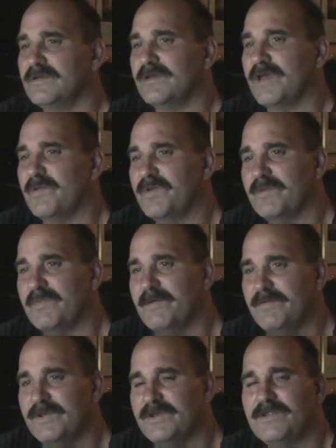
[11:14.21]
Hey, man,
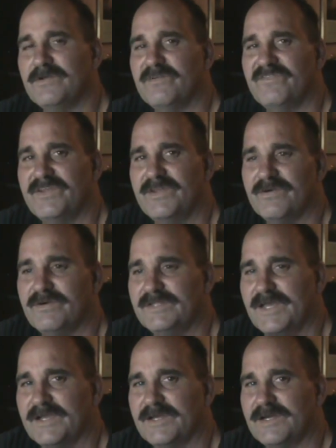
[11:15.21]
maybe you can do a video on
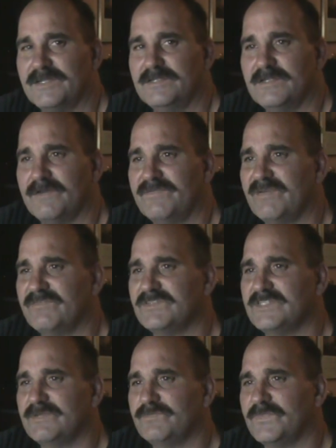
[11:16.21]
that gun. I've never
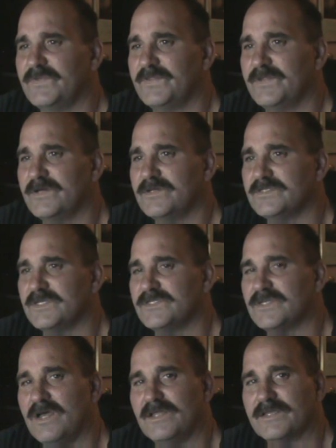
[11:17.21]
seen one of those. I
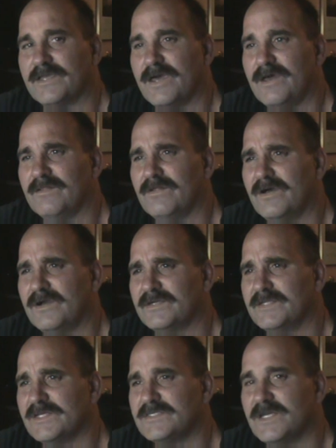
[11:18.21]
saw it in the catalog,
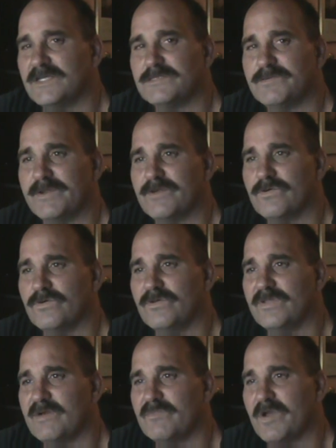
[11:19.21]
and that sounds pretty cool.
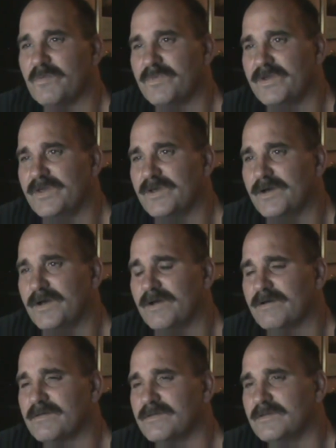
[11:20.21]
That might be.
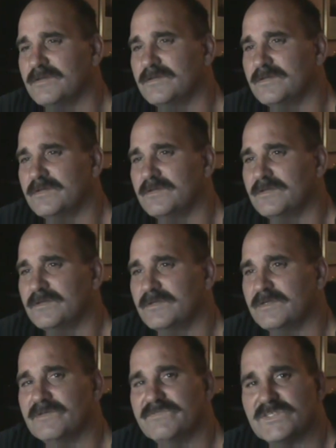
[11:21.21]
Uh,
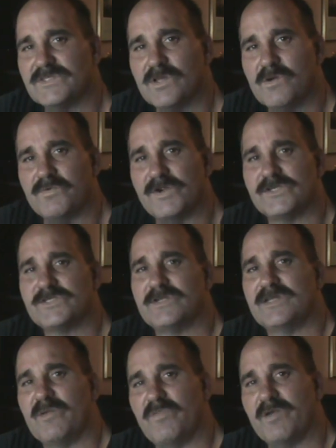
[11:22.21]
if it's low
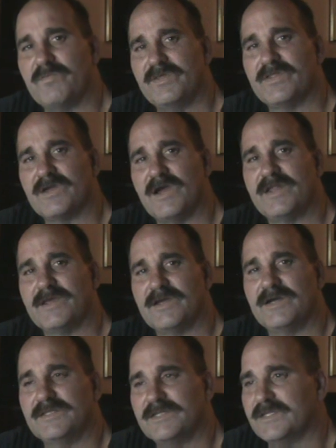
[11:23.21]
pressure, that might be the kind of
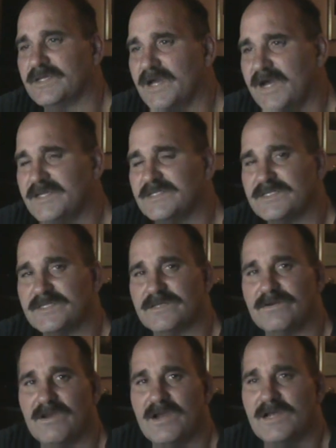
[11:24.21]
gun that the guys in the
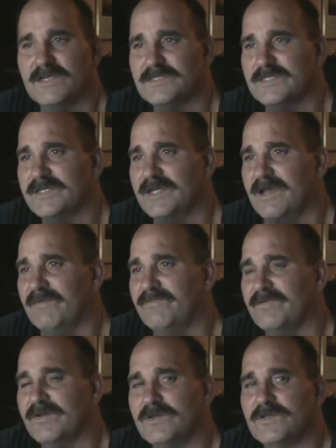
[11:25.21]
garage that
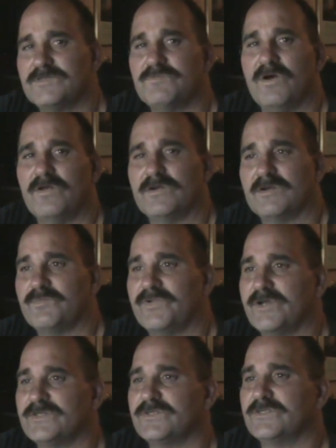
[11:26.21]
have uh, smaller
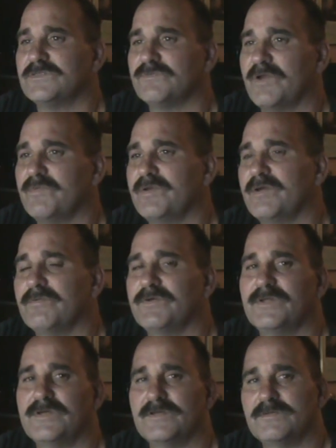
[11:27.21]
compressors might be able
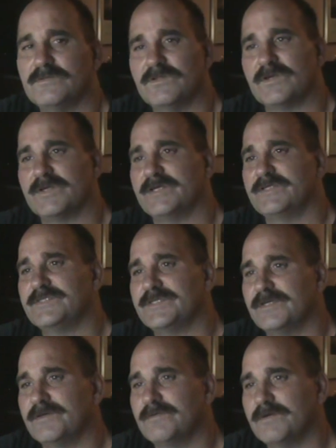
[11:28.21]
to look into.